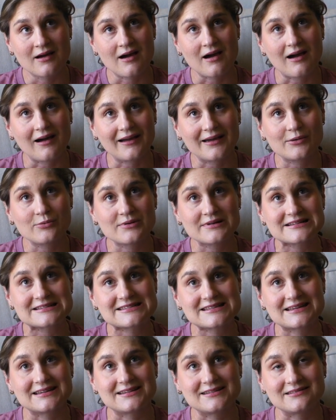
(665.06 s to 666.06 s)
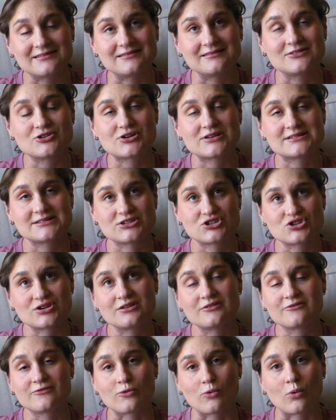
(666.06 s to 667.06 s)
I was in
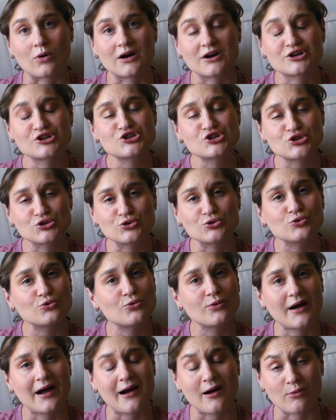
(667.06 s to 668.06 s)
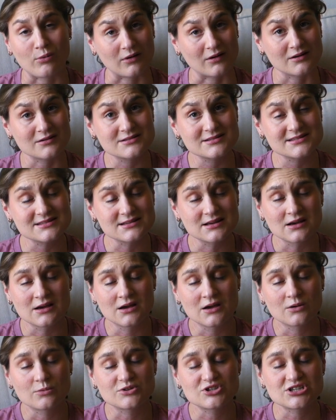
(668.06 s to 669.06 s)
transition for 2 hours,
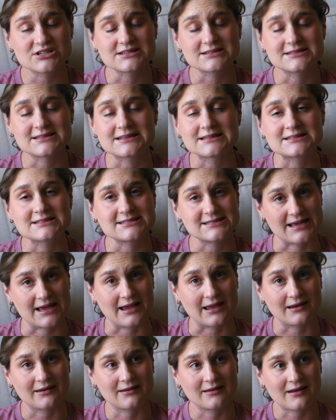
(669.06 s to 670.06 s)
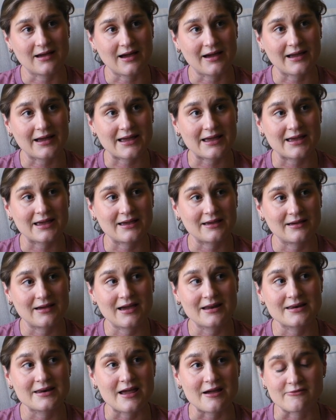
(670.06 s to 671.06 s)
which is insane. I
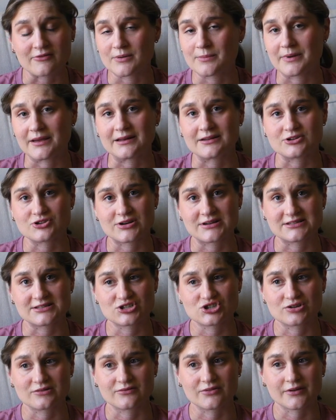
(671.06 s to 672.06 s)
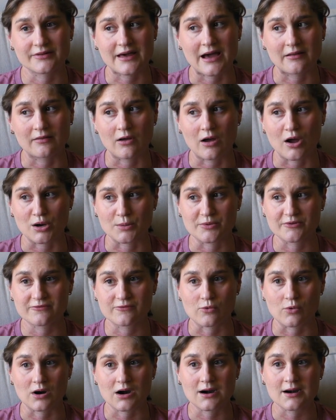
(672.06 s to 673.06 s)
had never been in transition for that long
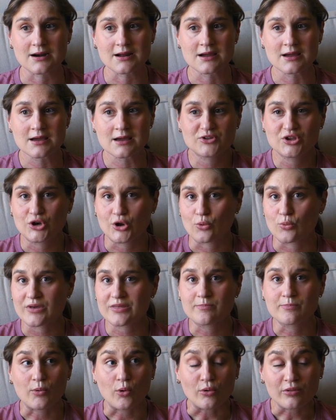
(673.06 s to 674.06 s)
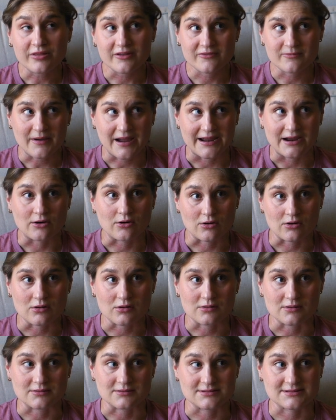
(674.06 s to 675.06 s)
before. With both of my
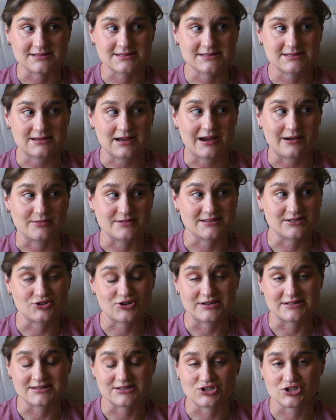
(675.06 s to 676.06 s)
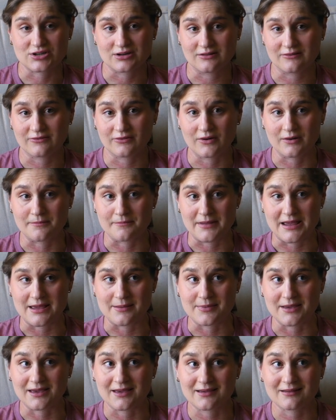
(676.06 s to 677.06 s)
girls, I was in transition for
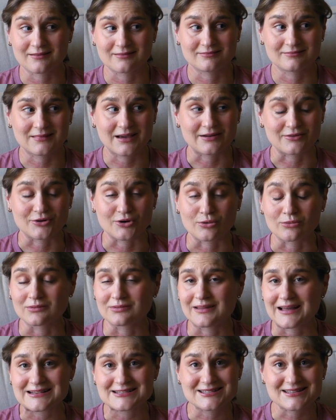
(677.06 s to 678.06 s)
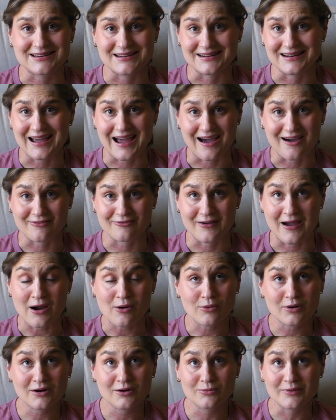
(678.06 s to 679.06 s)
maybe, I don't know, less than a half
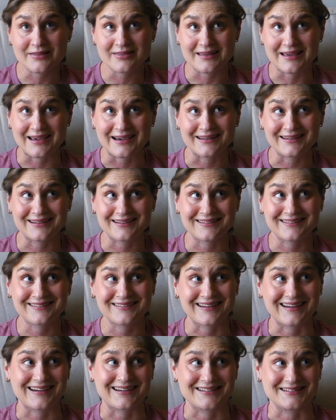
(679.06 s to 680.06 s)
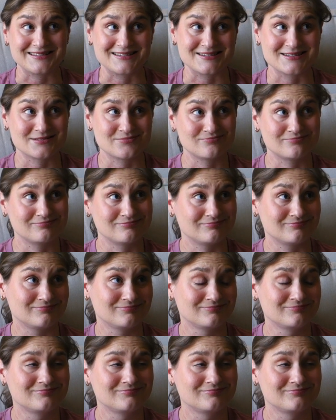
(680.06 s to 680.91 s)
hour with Anna and